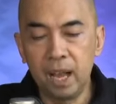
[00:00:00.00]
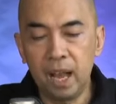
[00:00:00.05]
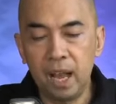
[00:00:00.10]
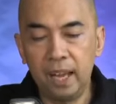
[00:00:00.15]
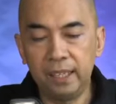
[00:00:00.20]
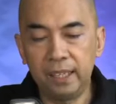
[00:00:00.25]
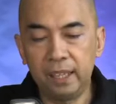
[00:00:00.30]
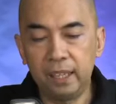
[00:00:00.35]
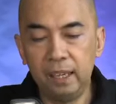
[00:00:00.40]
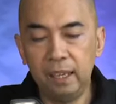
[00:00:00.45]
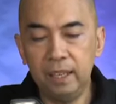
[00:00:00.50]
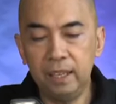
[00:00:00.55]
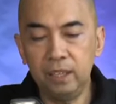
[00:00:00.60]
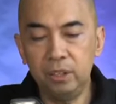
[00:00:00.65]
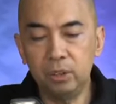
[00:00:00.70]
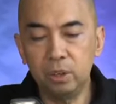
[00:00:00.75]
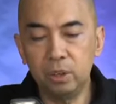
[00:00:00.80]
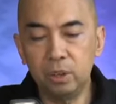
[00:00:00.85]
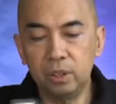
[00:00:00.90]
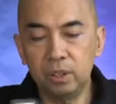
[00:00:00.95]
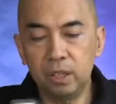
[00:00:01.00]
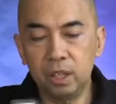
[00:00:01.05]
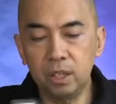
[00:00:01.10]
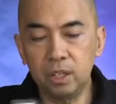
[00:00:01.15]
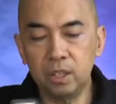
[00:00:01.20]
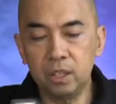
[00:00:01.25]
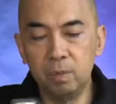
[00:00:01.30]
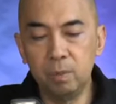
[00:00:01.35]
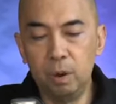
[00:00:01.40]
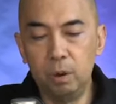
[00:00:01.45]
I cling to your
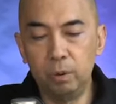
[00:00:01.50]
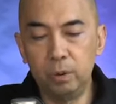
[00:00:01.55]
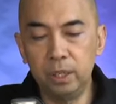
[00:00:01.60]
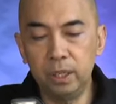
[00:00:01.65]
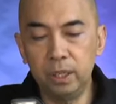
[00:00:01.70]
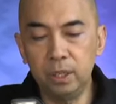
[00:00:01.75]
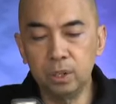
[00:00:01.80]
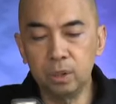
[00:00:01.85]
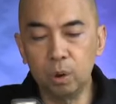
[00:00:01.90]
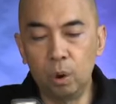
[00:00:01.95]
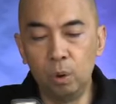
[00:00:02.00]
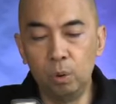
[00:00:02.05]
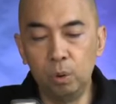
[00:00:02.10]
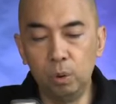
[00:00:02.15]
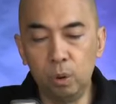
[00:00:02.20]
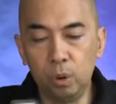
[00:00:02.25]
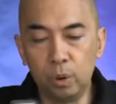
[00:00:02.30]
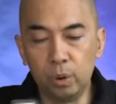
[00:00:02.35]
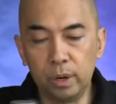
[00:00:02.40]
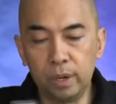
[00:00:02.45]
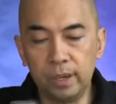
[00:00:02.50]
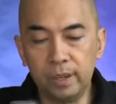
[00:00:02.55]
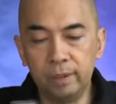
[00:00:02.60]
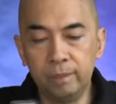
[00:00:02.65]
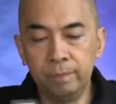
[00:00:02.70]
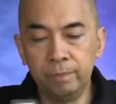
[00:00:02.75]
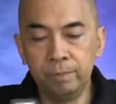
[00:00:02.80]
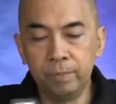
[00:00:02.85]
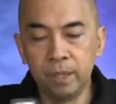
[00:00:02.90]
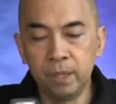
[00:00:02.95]
testimonies. O
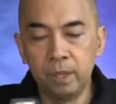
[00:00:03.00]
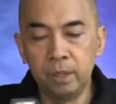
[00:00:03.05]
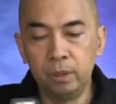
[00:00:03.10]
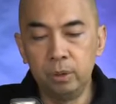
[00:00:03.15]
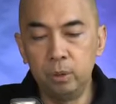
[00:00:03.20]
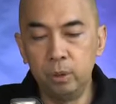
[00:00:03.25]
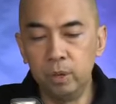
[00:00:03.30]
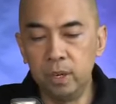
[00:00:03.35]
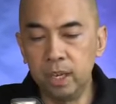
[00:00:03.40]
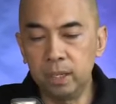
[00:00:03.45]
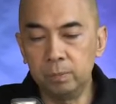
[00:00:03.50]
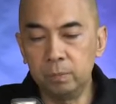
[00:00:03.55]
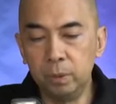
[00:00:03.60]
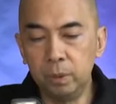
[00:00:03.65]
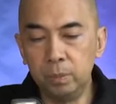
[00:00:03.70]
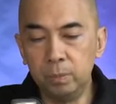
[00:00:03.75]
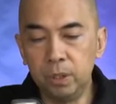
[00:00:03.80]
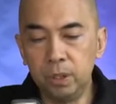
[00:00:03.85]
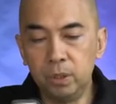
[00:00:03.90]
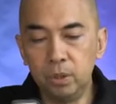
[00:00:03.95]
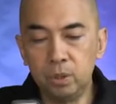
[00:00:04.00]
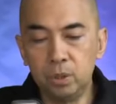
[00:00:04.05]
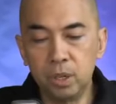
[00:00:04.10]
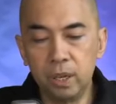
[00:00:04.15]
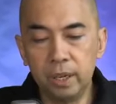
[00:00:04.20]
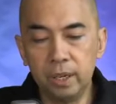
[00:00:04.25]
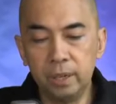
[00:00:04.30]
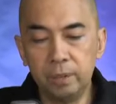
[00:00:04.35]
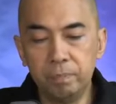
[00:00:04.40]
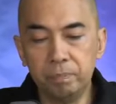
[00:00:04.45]
Lord, do not put me to
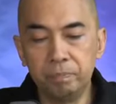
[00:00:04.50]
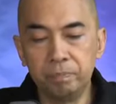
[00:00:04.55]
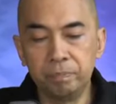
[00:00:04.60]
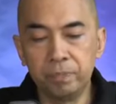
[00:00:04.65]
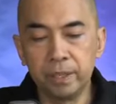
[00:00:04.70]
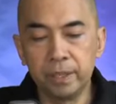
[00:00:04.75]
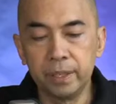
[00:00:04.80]
shame.